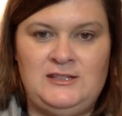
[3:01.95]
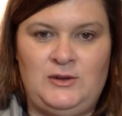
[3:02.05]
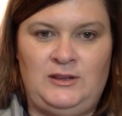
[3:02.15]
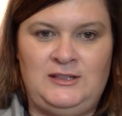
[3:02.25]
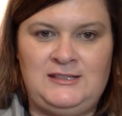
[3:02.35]
So
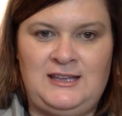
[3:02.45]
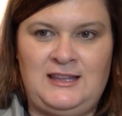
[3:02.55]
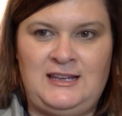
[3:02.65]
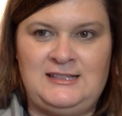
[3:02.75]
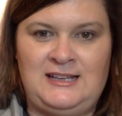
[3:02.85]
it looks like,
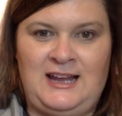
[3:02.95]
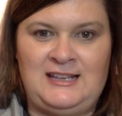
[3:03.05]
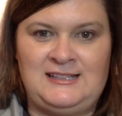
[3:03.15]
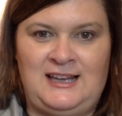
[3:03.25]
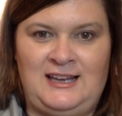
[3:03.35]
and it's a
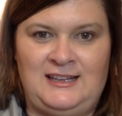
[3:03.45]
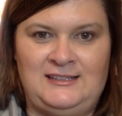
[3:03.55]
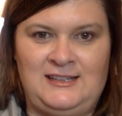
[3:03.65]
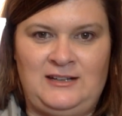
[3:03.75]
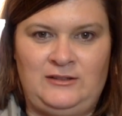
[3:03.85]
nice
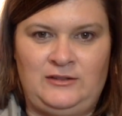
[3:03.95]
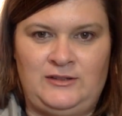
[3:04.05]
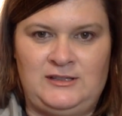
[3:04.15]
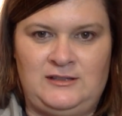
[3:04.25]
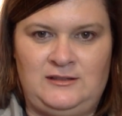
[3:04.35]
size. I don't know
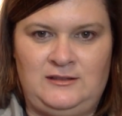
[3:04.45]
if this is